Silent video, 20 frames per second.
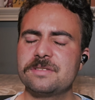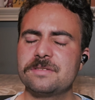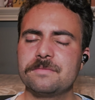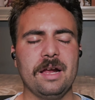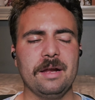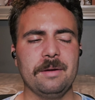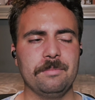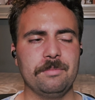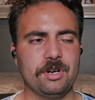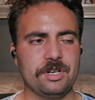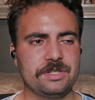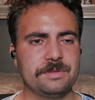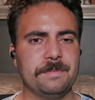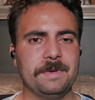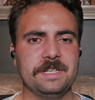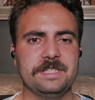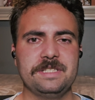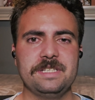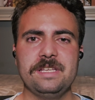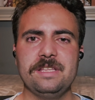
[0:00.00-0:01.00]
I brushed
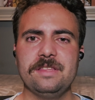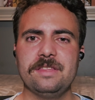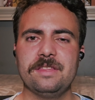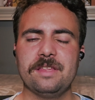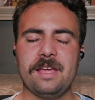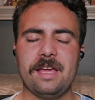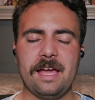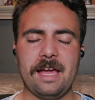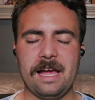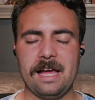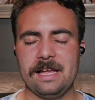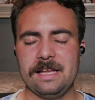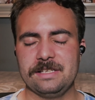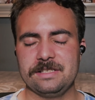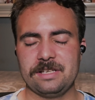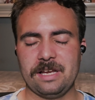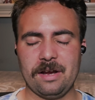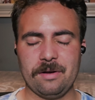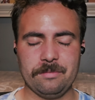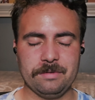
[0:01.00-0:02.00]
my teeth
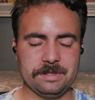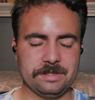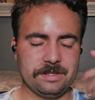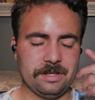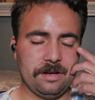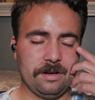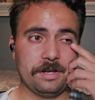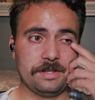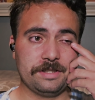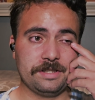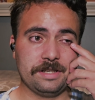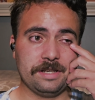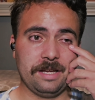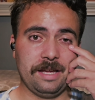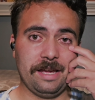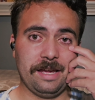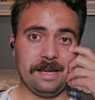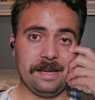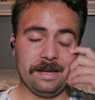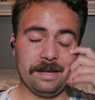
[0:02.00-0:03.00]
as I was watching
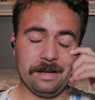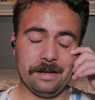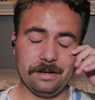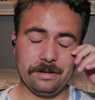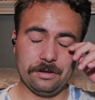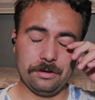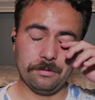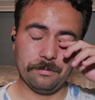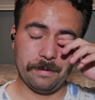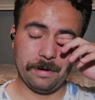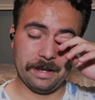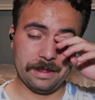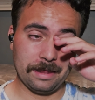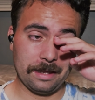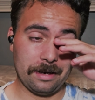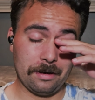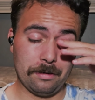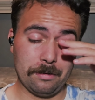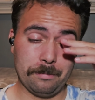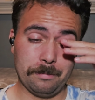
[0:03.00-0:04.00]
a new Red
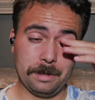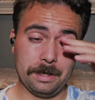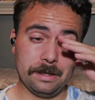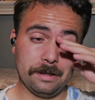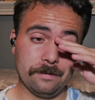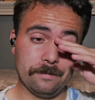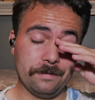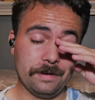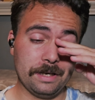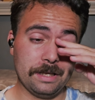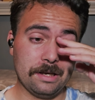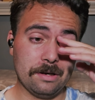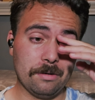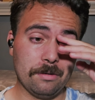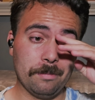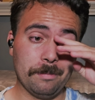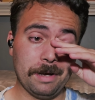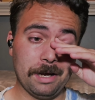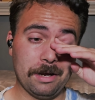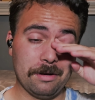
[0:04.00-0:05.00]
Letter Media video
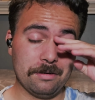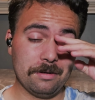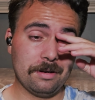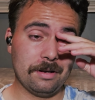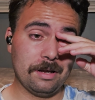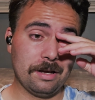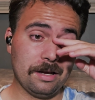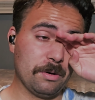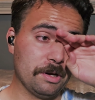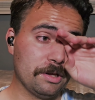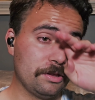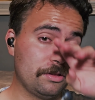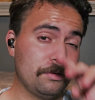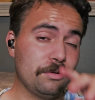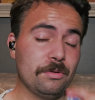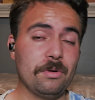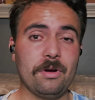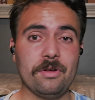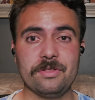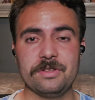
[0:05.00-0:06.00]
about going
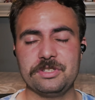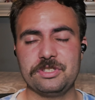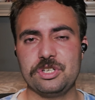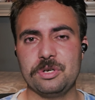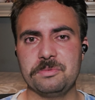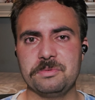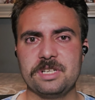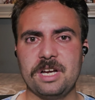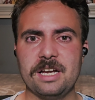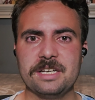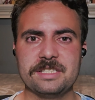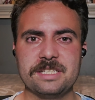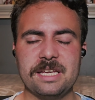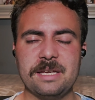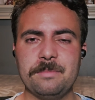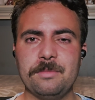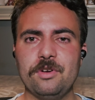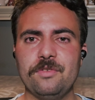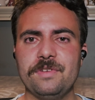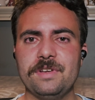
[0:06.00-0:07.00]
through all the Joe Dante
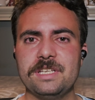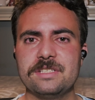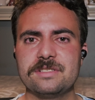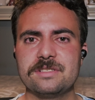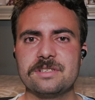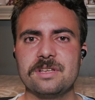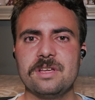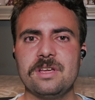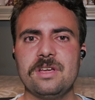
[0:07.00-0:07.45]
movies